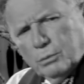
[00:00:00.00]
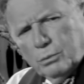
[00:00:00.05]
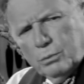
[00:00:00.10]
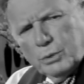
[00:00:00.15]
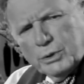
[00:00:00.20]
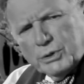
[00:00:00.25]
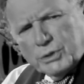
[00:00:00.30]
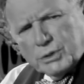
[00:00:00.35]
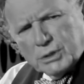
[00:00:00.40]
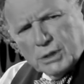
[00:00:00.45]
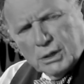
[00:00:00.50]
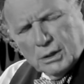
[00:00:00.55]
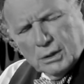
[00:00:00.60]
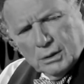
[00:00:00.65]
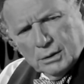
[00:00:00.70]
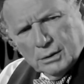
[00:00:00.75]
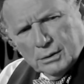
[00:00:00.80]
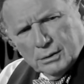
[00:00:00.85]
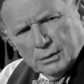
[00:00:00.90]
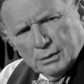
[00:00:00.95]
Was,
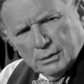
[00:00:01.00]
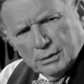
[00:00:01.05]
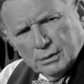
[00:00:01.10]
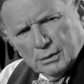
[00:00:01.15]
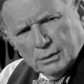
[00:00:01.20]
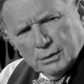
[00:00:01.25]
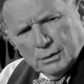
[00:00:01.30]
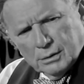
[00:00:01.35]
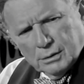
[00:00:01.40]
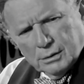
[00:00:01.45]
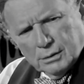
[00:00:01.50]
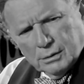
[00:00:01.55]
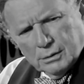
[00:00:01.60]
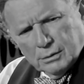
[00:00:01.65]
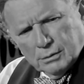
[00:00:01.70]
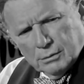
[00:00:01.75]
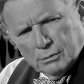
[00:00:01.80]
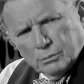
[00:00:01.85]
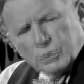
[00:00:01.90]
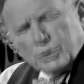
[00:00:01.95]
uh,
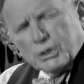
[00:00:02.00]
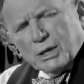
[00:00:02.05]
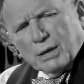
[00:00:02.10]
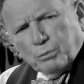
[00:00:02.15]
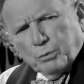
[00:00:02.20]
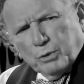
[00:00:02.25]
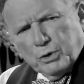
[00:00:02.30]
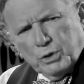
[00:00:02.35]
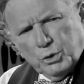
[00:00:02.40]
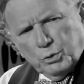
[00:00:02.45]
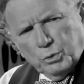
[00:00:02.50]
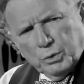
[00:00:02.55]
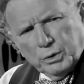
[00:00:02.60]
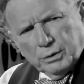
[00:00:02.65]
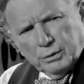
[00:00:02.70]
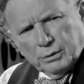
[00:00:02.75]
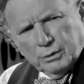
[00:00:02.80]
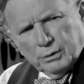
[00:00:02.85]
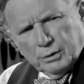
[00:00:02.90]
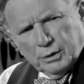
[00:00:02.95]
was that when you
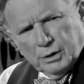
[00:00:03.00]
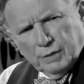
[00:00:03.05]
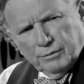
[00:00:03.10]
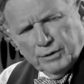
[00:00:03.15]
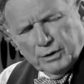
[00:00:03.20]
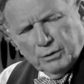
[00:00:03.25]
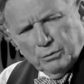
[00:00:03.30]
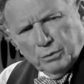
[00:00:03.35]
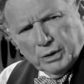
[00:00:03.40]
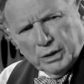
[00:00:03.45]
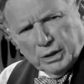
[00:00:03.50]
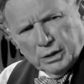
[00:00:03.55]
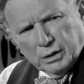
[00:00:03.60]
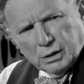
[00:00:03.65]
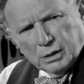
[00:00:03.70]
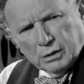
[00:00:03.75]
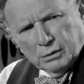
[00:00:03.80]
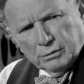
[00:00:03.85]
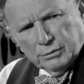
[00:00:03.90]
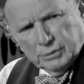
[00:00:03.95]
were living with
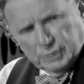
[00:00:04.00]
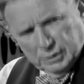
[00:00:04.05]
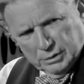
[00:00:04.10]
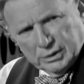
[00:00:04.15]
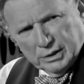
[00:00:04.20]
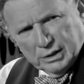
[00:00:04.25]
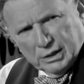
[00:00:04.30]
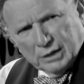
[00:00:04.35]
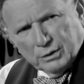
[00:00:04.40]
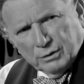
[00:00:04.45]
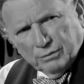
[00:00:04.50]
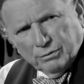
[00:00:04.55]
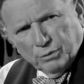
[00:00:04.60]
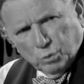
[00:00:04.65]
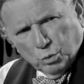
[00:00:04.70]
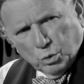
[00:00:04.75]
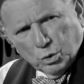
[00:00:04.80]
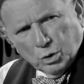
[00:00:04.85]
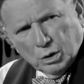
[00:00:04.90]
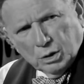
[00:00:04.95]
her near the end of
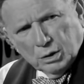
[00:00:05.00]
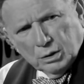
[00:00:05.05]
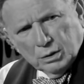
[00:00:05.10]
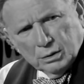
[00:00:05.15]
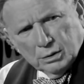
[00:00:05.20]
the war?